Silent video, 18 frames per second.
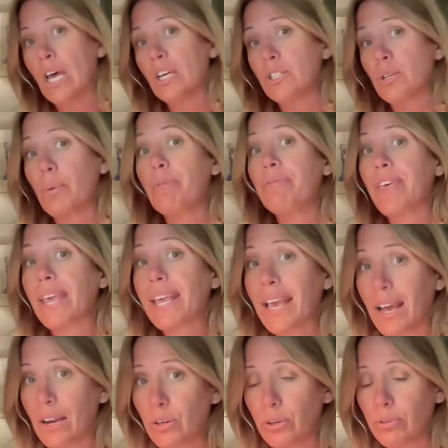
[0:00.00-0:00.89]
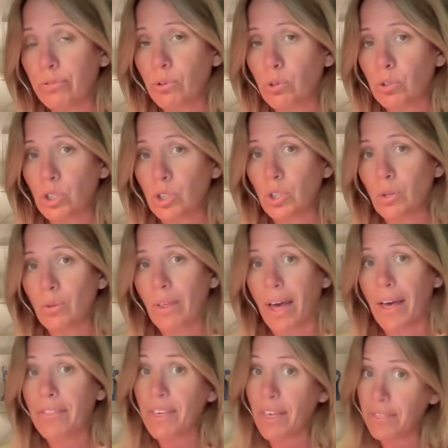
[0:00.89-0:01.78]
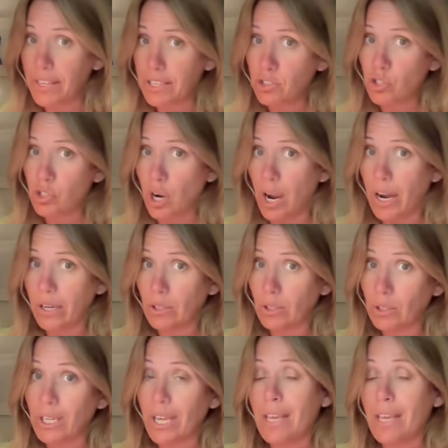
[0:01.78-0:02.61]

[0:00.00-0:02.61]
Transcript: So if they cannot afford to do that, then this child,